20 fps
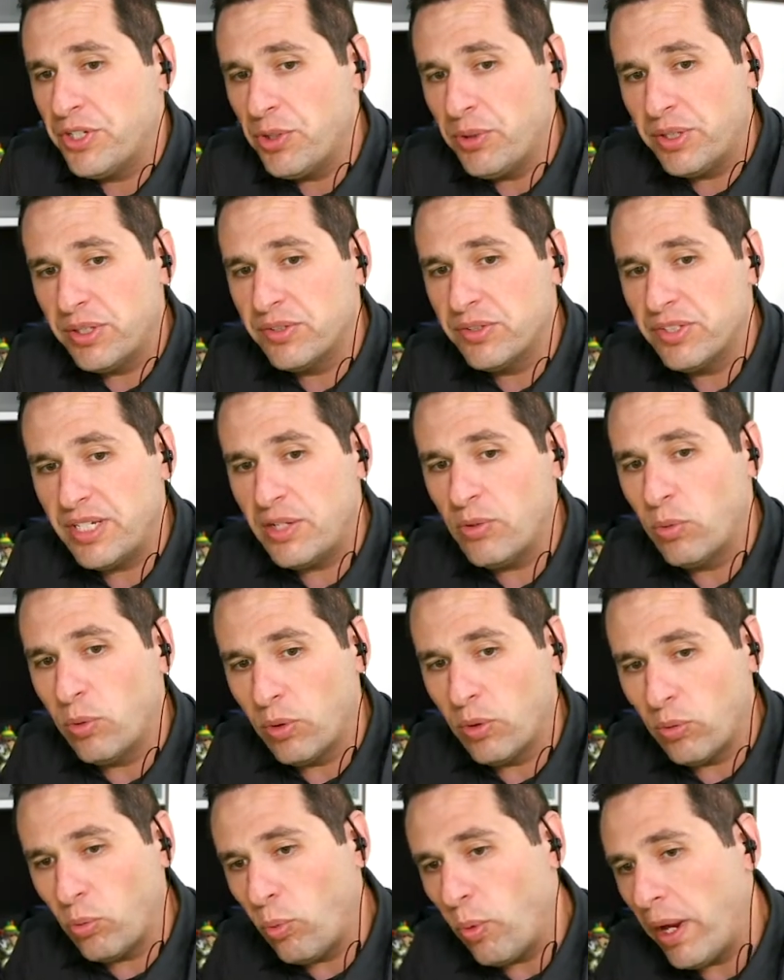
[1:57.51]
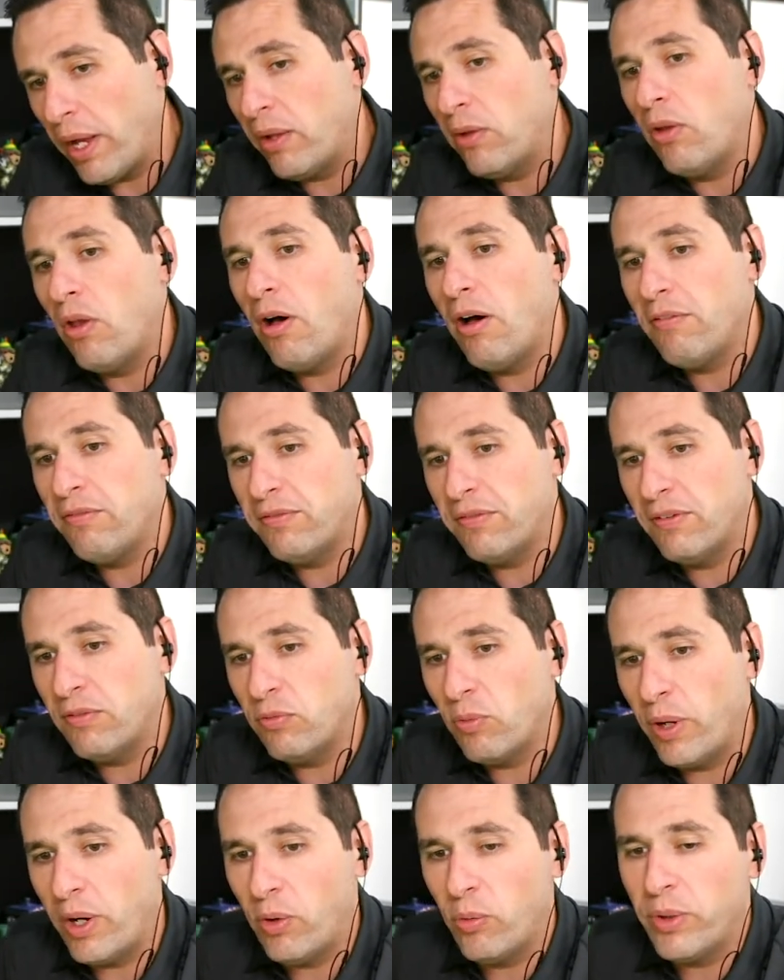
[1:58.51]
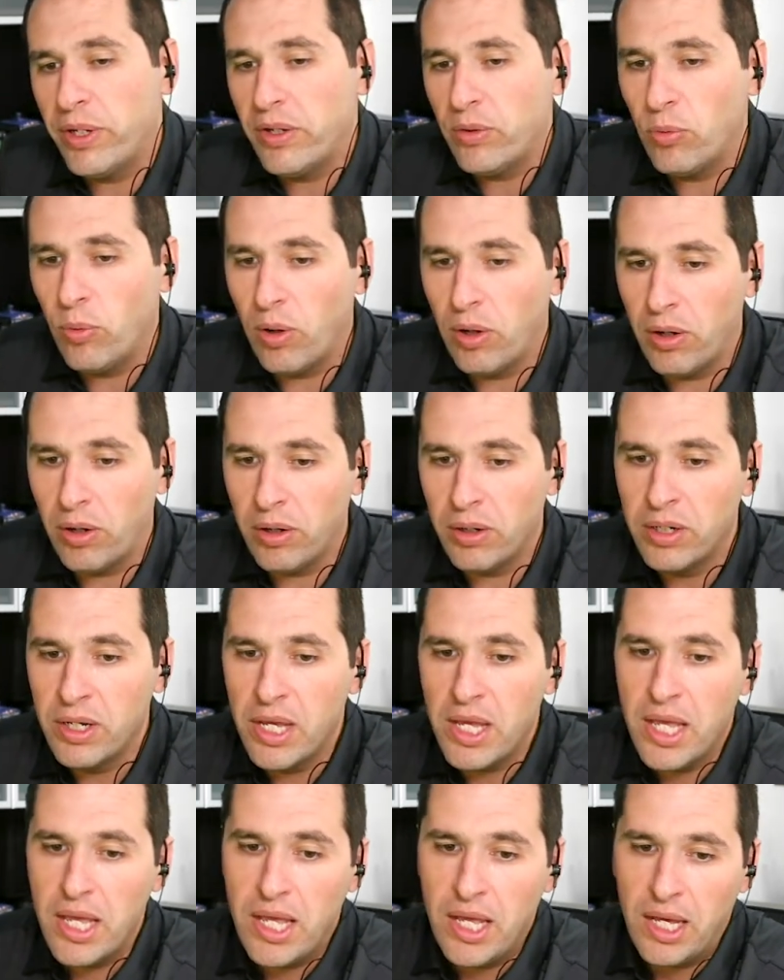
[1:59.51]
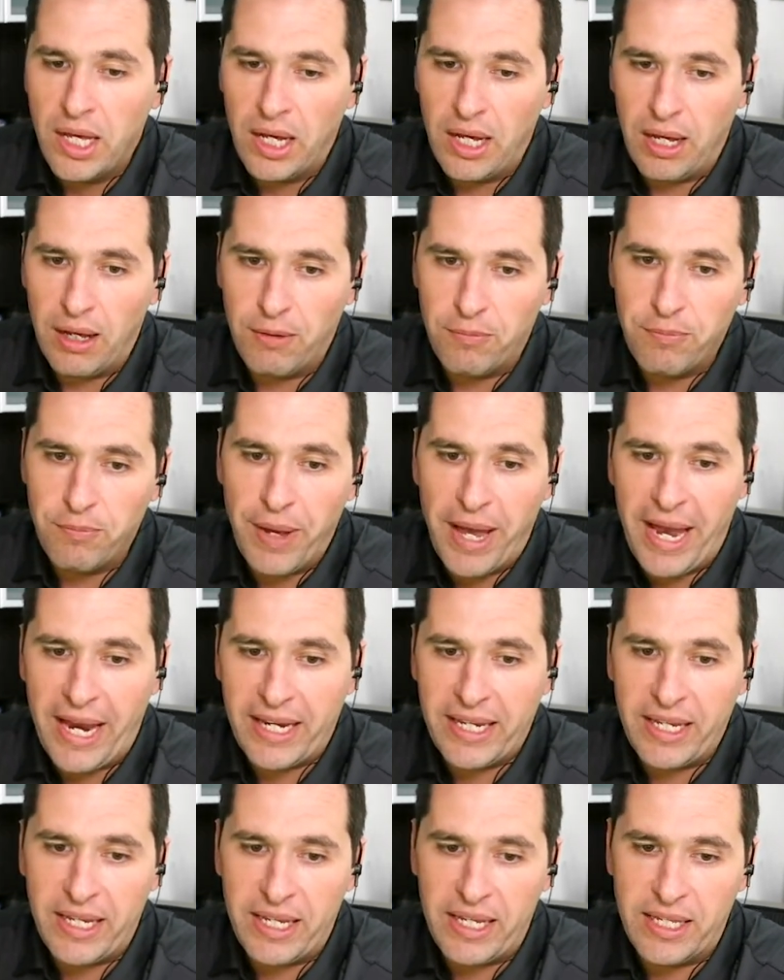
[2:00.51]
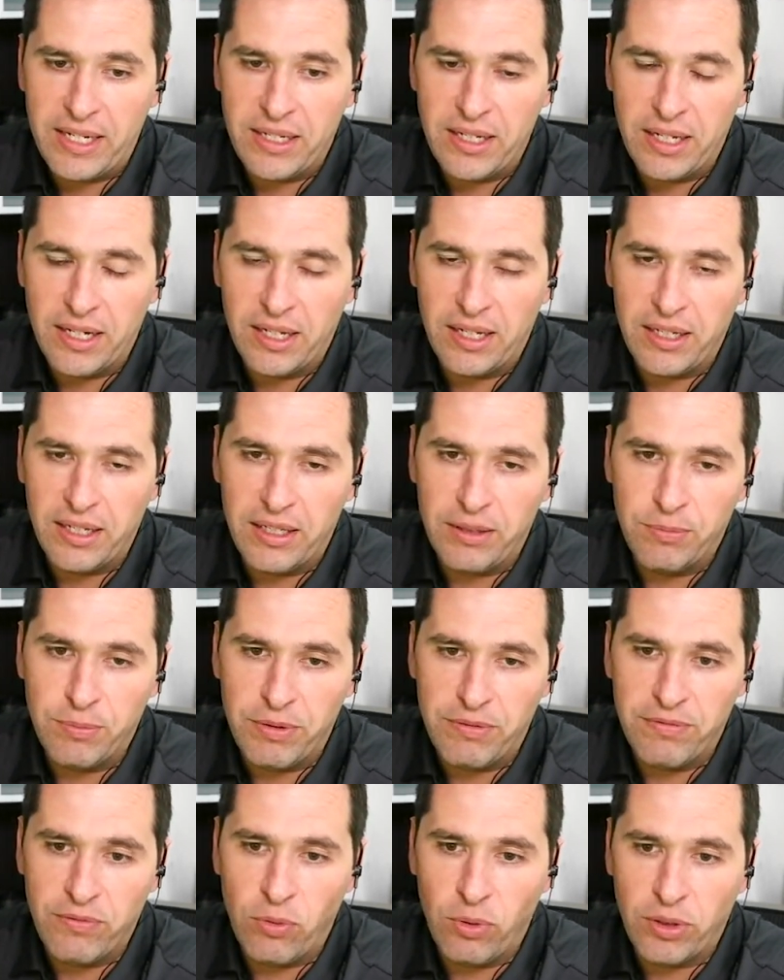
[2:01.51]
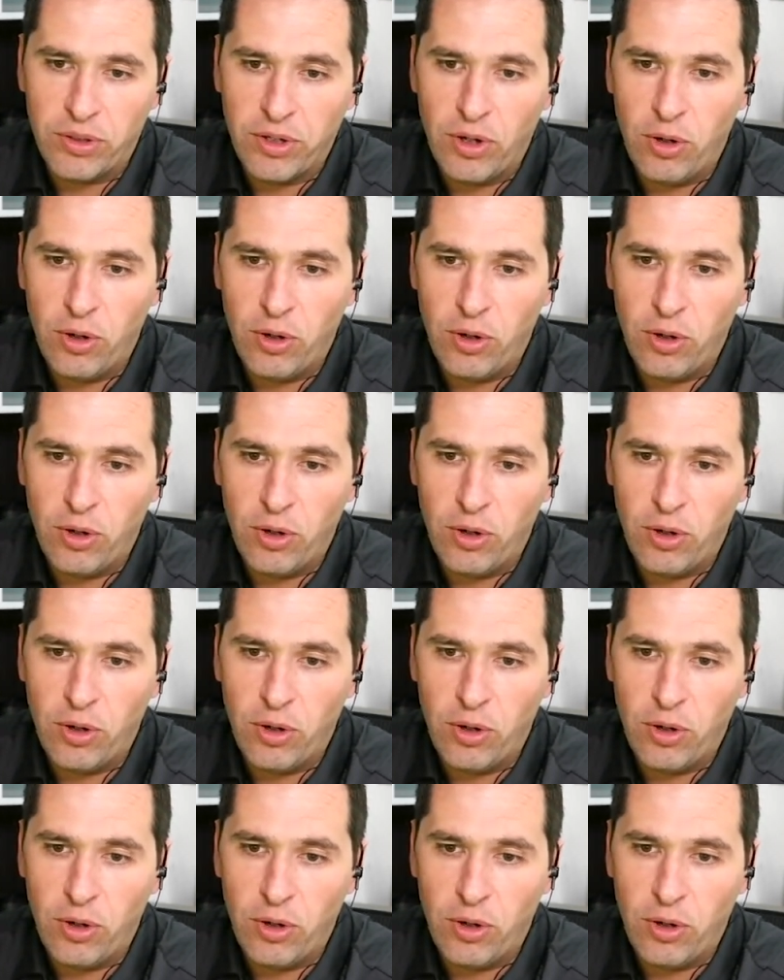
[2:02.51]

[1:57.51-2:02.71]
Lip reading: And you can see we're well off of where we were back in before